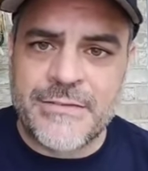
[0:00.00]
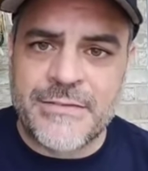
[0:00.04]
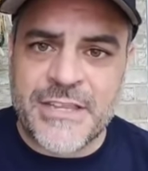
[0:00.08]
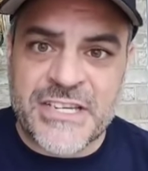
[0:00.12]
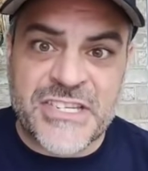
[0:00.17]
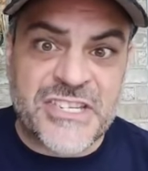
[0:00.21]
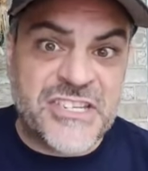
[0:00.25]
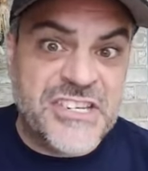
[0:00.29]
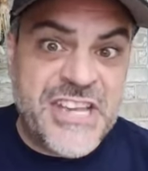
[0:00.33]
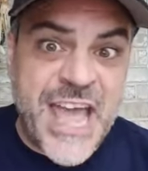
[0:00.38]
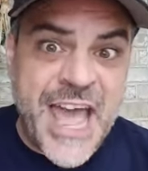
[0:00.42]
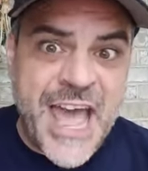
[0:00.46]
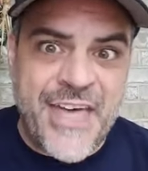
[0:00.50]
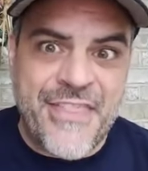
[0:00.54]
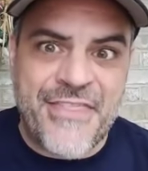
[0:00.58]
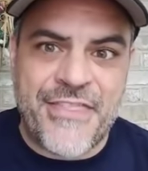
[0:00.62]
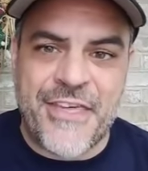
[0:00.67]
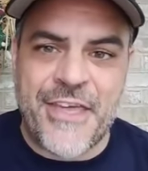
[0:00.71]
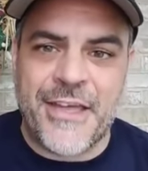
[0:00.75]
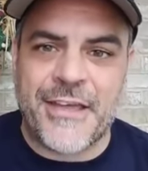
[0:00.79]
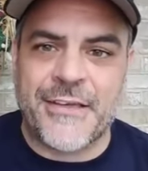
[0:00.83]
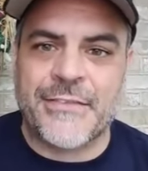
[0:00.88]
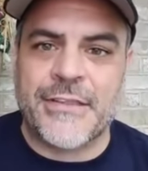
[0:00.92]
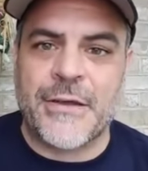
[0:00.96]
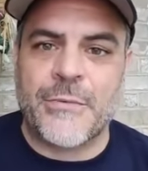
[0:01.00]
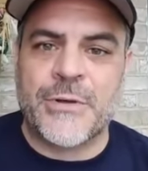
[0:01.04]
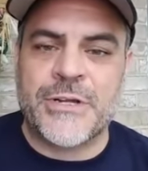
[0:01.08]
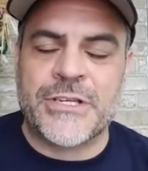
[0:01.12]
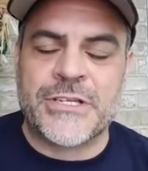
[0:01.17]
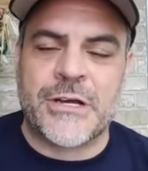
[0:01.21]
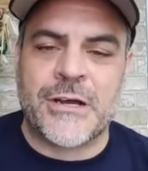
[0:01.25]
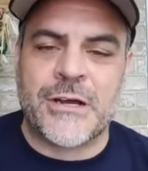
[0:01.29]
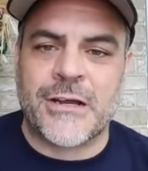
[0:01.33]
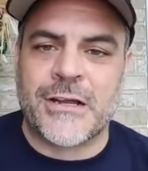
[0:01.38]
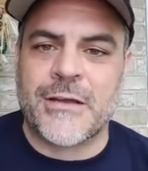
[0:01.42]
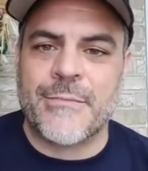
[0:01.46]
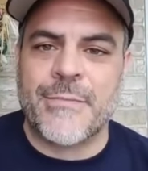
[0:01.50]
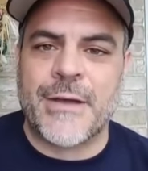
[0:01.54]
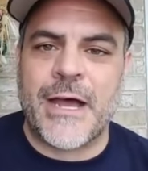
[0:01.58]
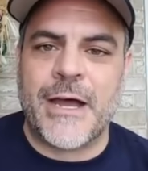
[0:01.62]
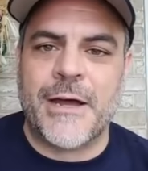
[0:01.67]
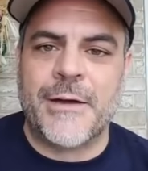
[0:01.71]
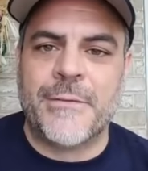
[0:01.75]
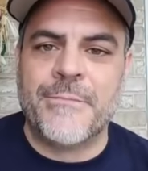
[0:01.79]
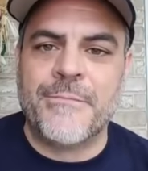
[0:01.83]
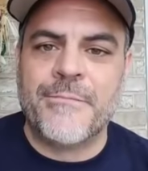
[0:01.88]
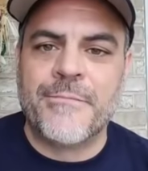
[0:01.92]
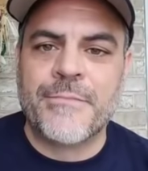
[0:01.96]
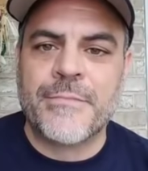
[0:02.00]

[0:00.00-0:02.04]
This debt thing that we talk about.